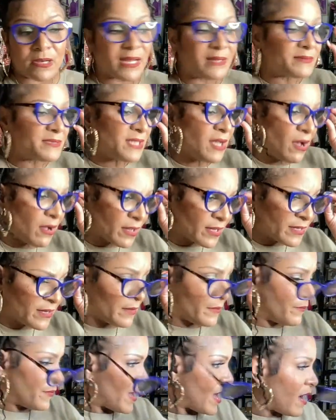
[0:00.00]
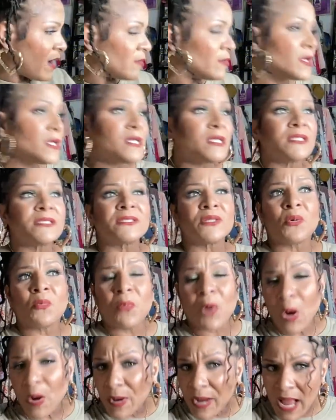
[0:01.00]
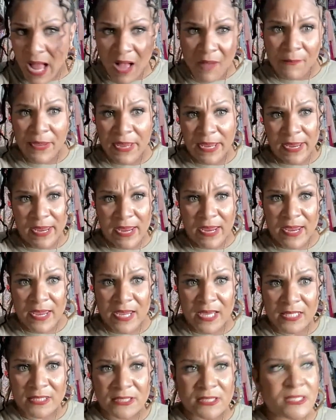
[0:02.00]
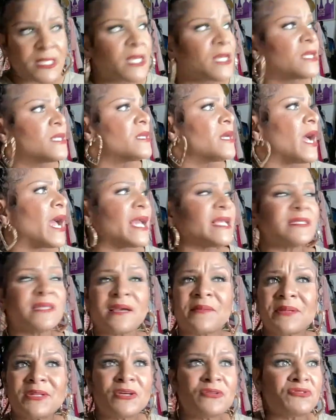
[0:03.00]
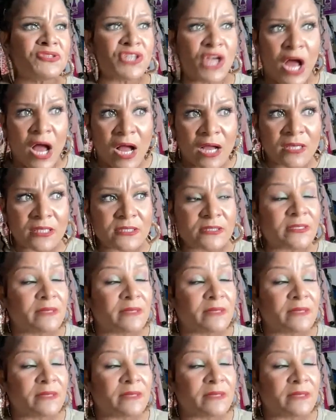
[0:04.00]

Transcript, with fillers: I'm talking about workout pants, I ain't talking about no joggers.